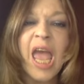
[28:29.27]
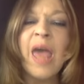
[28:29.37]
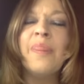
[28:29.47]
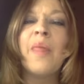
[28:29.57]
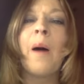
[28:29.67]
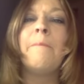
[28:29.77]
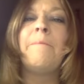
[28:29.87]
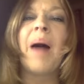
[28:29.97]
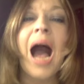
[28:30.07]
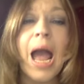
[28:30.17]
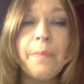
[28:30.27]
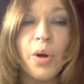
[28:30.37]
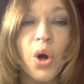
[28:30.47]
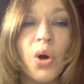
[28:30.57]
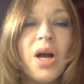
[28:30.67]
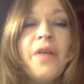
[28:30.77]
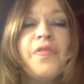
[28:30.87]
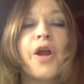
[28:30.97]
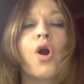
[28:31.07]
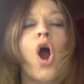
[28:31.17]
In the Bible,
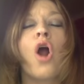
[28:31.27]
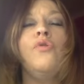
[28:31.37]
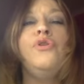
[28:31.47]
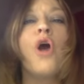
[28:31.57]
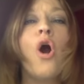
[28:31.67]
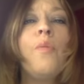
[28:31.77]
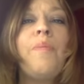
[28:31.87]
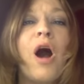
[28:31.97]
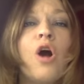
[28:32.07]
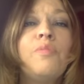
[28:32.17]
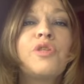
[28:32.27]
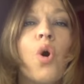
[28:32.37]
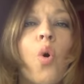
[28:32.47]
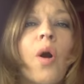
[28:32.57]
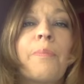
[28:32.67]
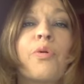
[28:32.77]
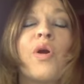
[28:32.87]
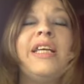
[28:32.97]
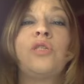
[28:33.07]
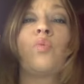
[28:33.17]
there are no popes or
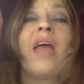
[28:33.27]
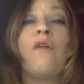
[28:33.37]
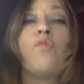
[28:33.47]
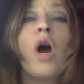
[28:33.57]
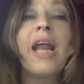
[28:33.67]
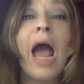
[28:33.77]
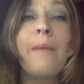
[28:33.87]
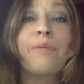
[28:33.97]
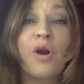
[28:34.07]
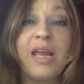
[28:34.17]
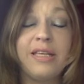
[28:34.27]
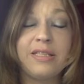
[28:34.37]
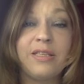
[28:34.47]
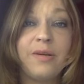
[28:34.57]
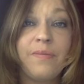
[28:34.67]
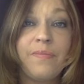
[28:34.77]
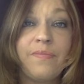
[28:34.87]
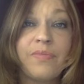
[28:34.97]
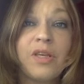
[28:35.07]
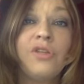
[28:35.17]
priests. We have one high priest,
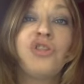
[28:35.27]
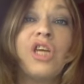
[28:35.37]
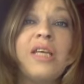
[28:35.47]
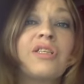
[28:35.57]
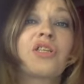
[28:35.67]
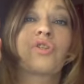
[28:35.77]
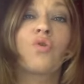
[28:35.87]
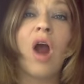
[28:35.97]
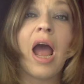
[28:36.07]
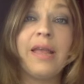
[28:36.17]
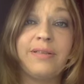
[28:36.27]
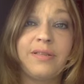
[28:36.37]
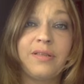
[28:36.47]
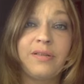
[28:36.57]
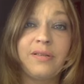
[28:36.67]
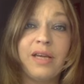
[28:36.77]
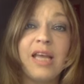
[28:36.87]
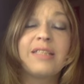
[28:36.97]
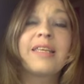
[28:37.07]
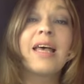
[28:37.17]
Jesus Christ.
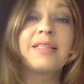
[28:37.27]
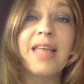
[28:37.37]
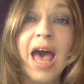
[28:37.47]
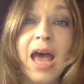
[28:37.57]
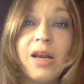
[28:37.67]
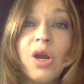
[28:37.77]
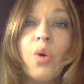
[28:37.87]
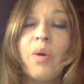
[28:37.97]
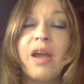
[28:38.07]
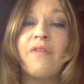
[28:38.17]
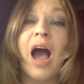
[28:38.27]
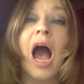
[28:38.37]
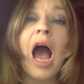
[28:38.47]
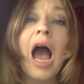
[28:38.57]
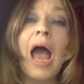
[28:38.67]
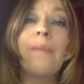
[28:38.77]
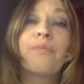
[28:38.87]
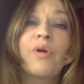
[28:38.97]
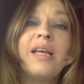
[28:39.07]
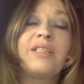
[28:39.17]
It says that. We have a high
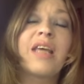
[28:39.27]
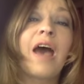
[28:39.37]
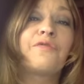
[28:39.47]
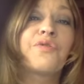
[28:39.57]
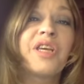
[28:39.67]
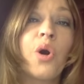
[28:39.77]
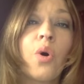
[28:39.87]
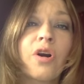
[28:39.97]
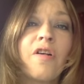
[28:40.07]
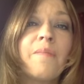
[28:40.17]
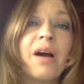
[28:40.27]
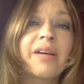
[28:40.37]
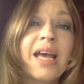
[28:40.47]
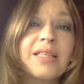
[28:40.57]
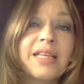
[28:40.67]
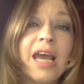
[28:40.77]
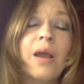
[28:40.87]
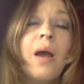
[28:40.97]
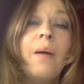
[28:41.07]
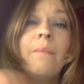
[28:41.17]
priest after the order of
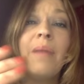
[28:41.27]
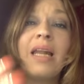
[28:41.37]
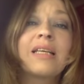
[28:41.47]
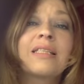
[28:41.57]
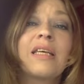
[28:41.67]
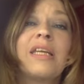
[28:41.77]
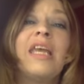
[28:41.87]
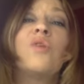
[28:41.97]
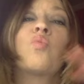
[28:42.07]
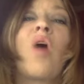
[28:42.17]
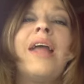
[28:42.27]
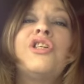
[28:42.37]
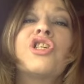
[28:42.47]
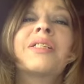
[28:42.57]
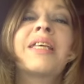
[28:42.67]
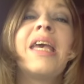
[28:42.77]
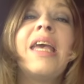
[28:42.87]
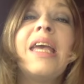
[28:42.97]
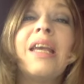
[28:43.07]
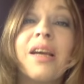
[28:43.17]
Melchizedek. Melchizedek, righteous
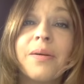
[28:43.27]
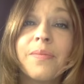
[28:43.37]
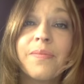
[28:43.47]
king.